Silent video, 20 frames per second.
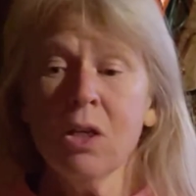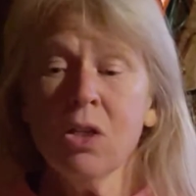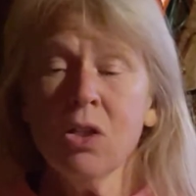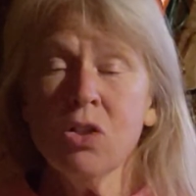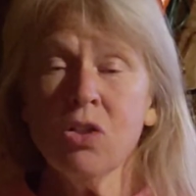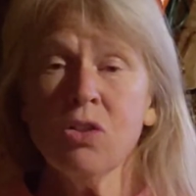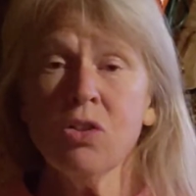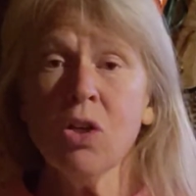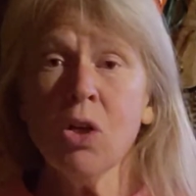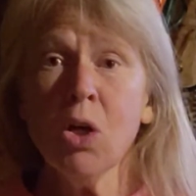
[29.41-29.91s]

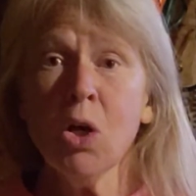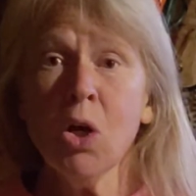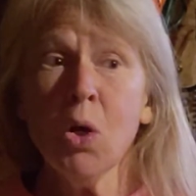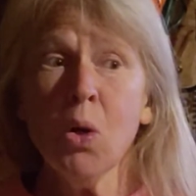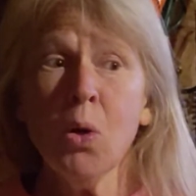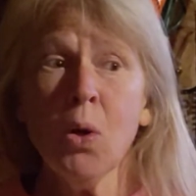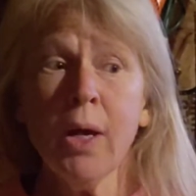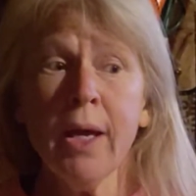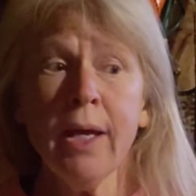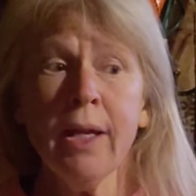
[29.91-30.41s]

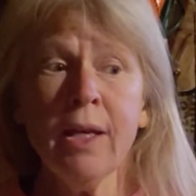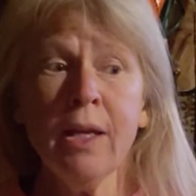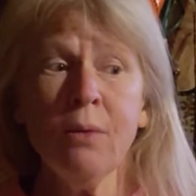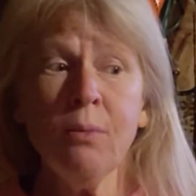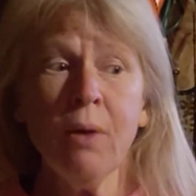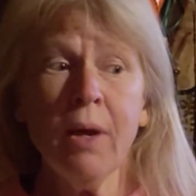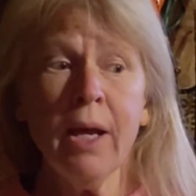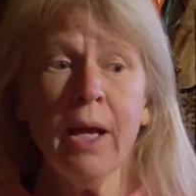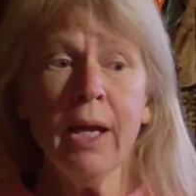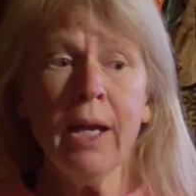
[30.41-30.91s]
So
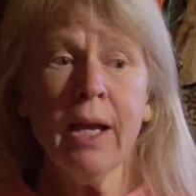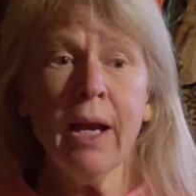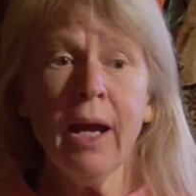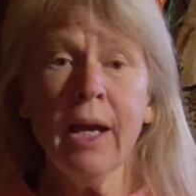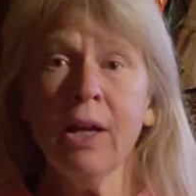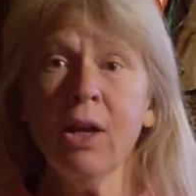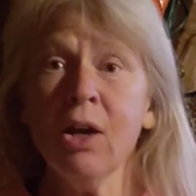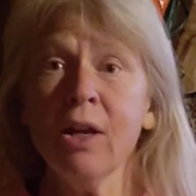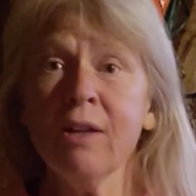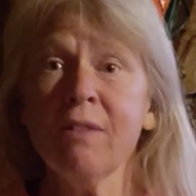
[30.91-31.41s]
anyway,
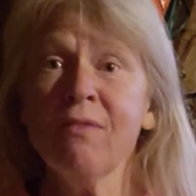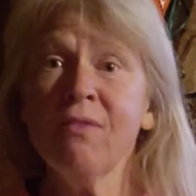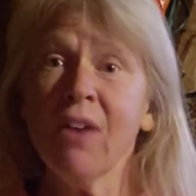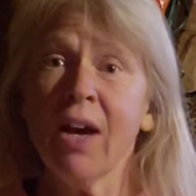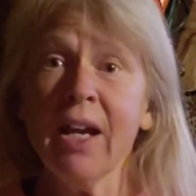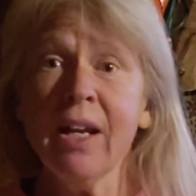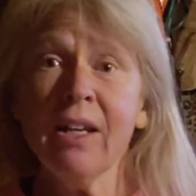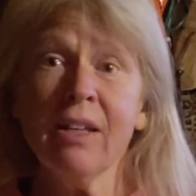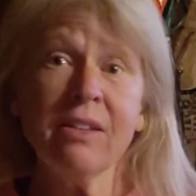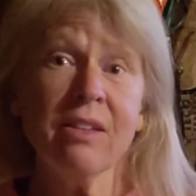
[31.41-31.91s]
I got
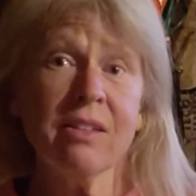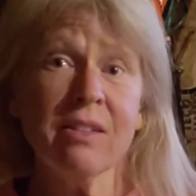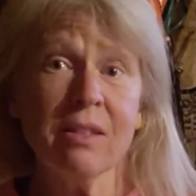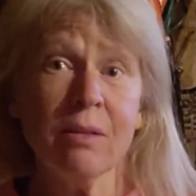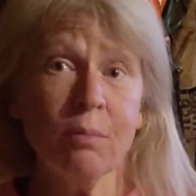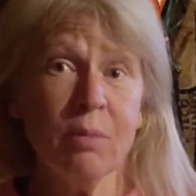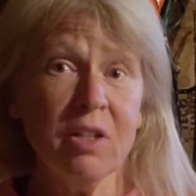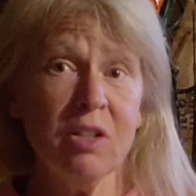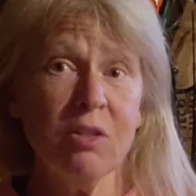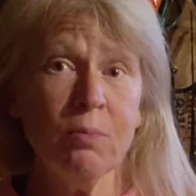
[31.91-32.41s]
invited to
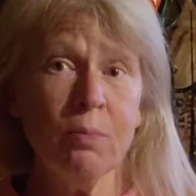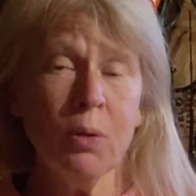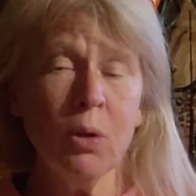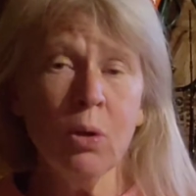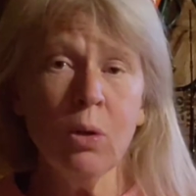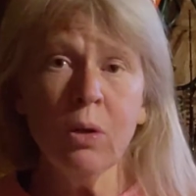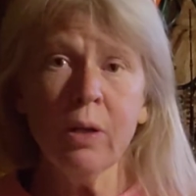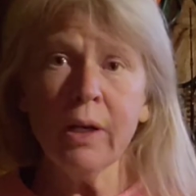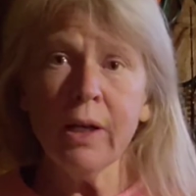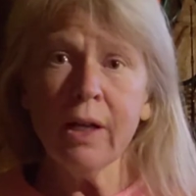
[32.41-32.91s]
somebody's
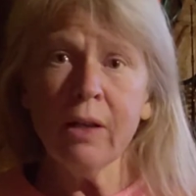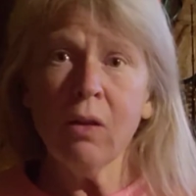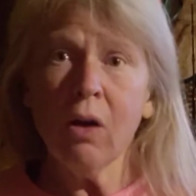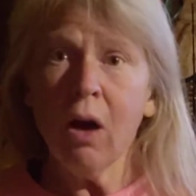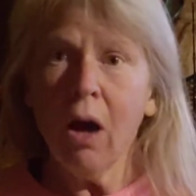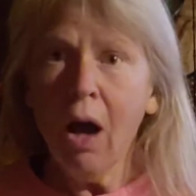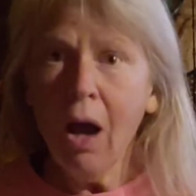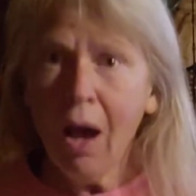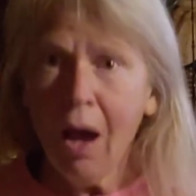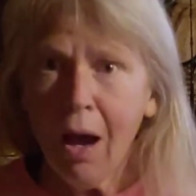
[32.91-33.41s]
pool and I
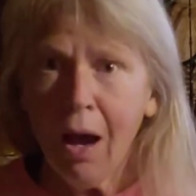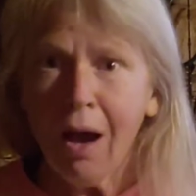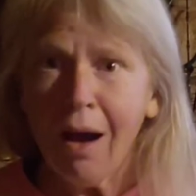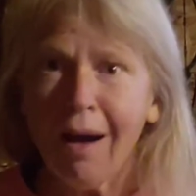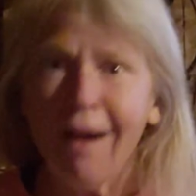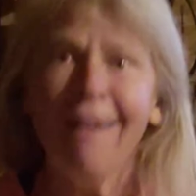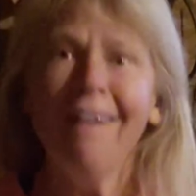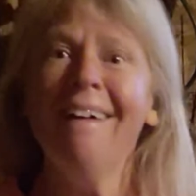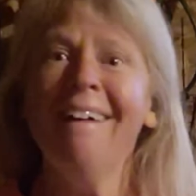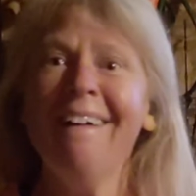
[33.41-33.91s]
thought,
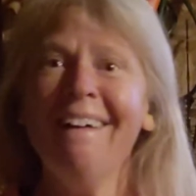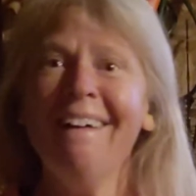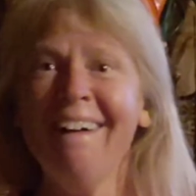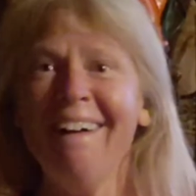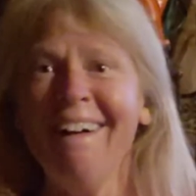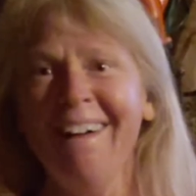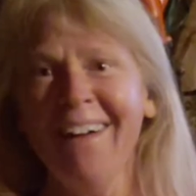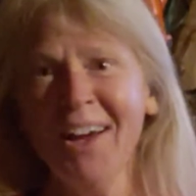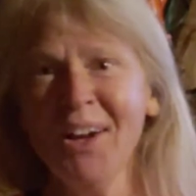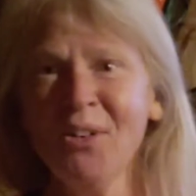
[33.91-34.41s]
ah, oh,
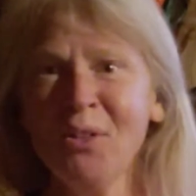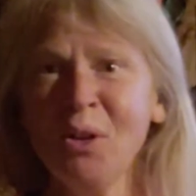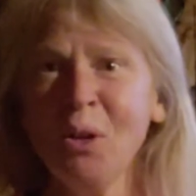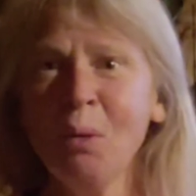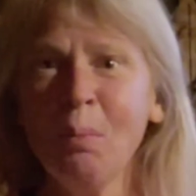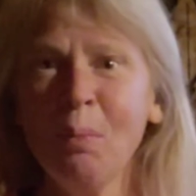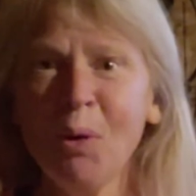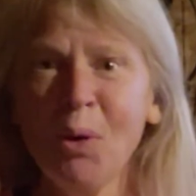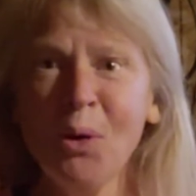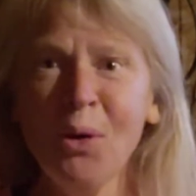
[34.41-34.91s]
I'm going to
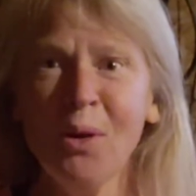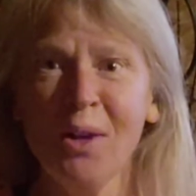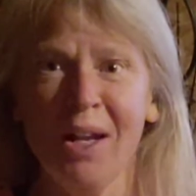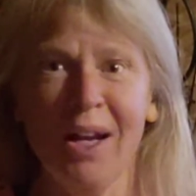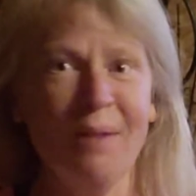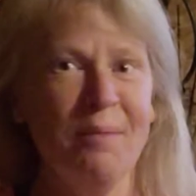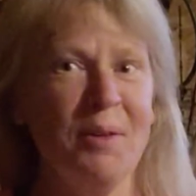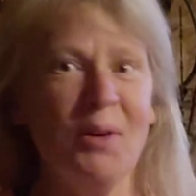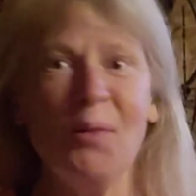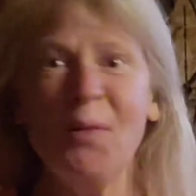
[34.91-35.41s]
the pool and
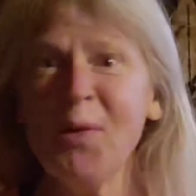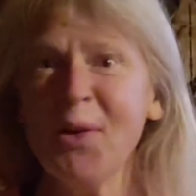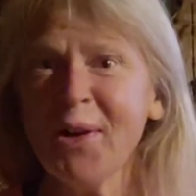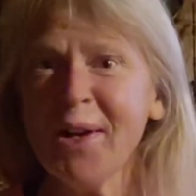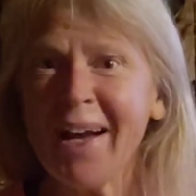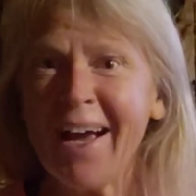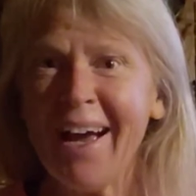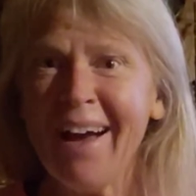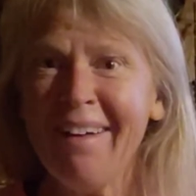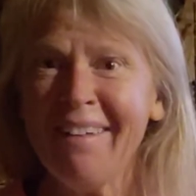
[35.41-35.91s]
I'm going to
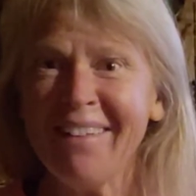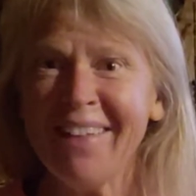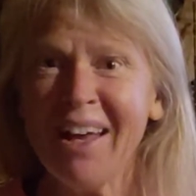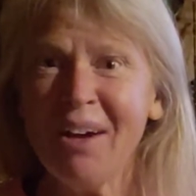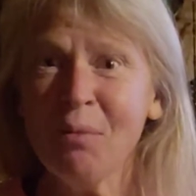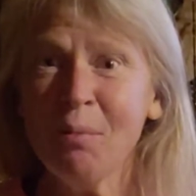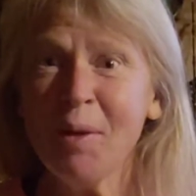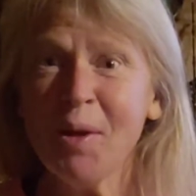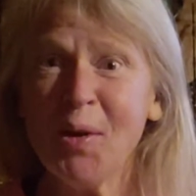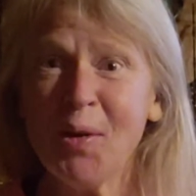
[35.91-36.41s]
work out and
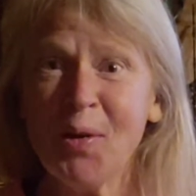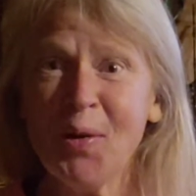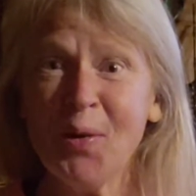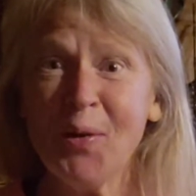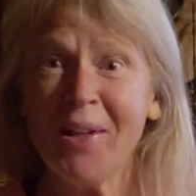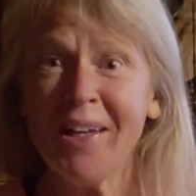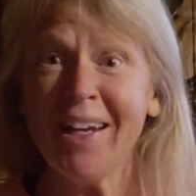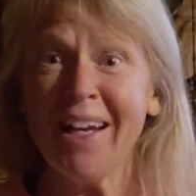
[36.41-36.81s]
that would be cool.